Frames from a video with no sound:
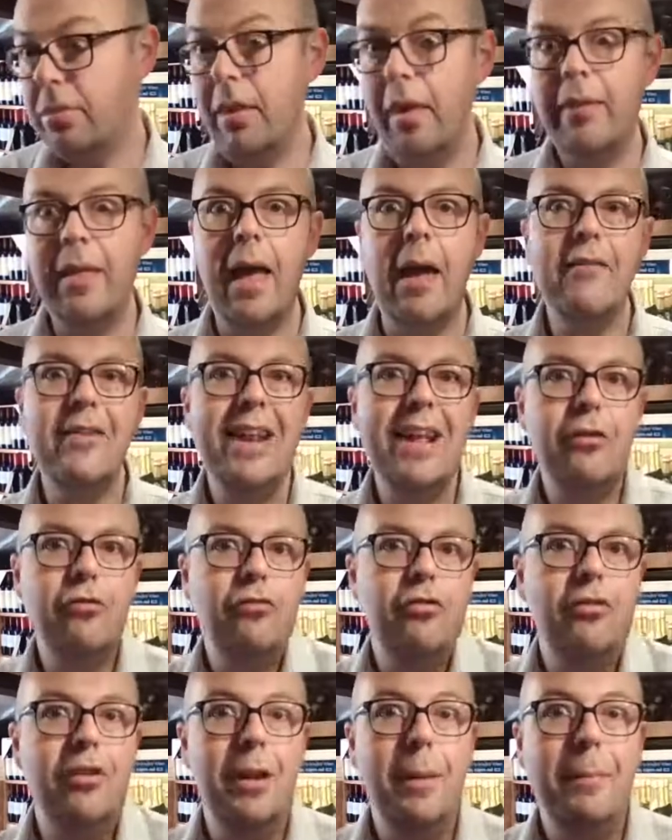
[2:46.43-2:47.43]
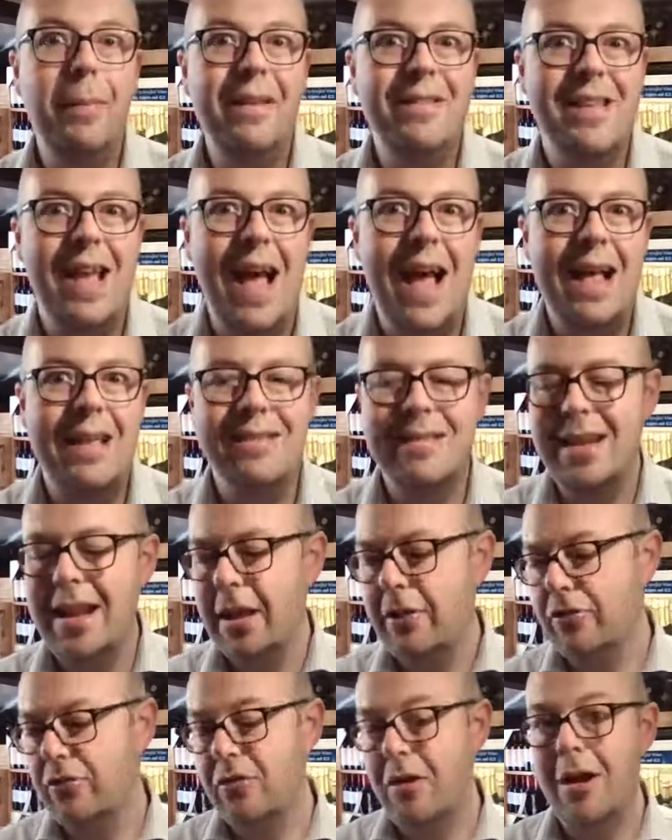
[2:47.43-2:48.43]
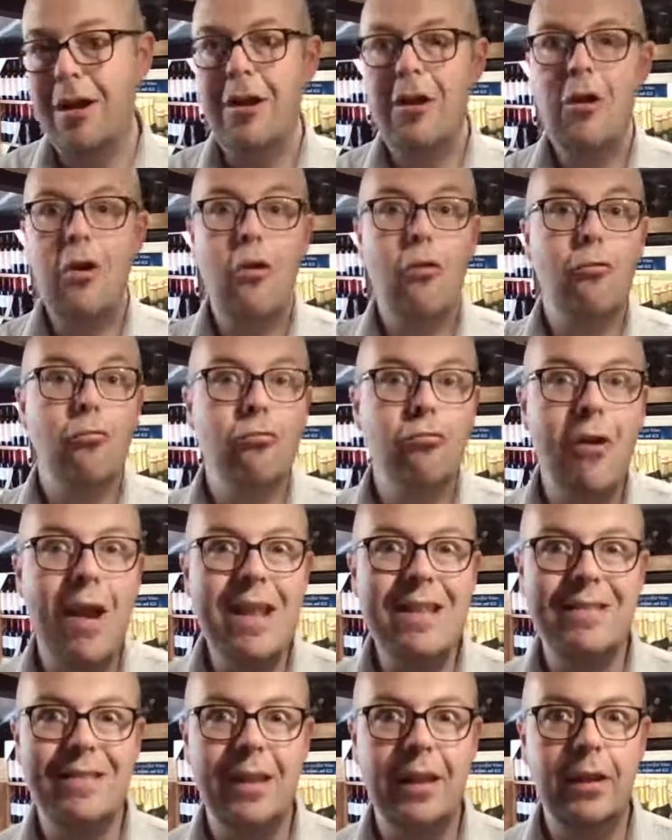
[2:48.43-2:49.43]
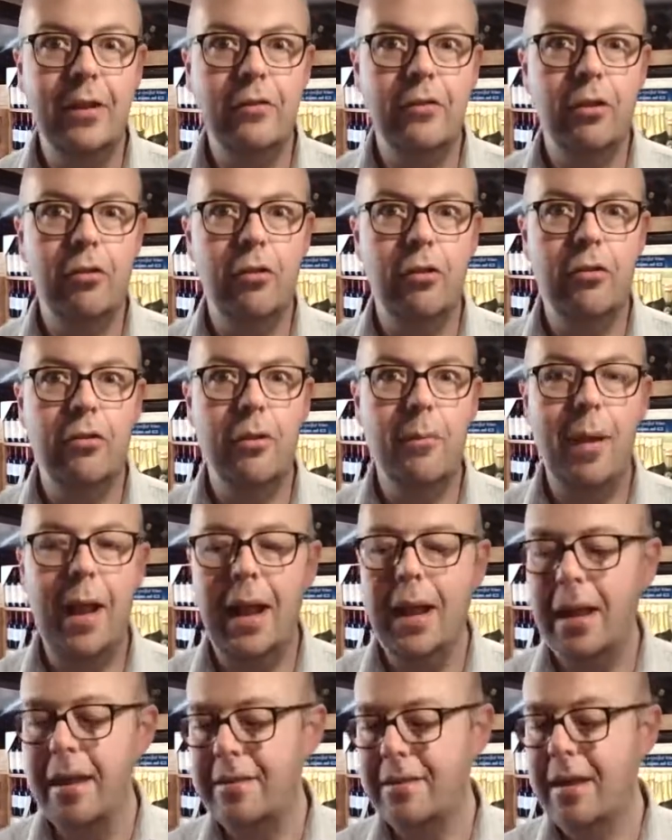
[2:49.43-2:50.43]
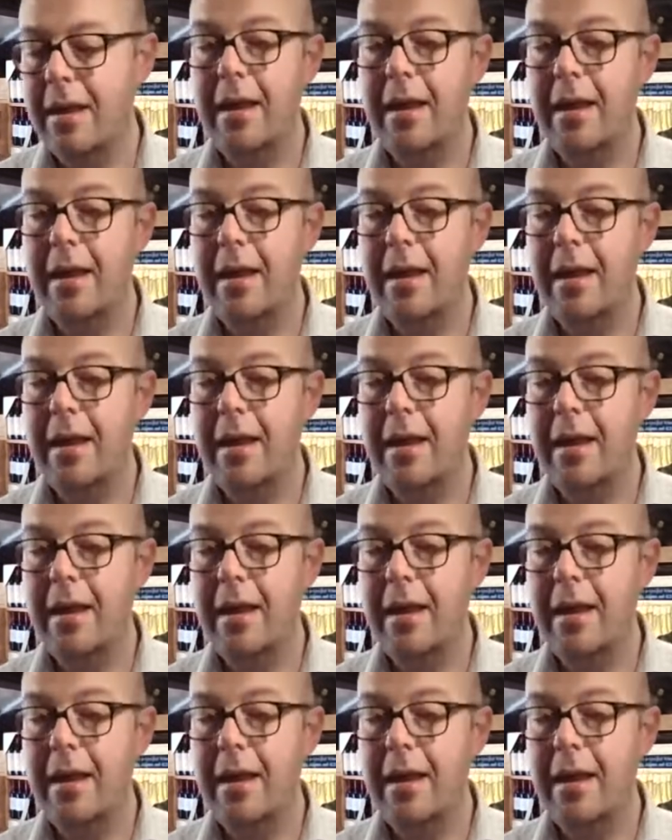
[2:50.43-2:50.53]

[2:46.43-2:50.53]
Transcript: they have an extra sort of pizzazz, an extra raciness across the palate.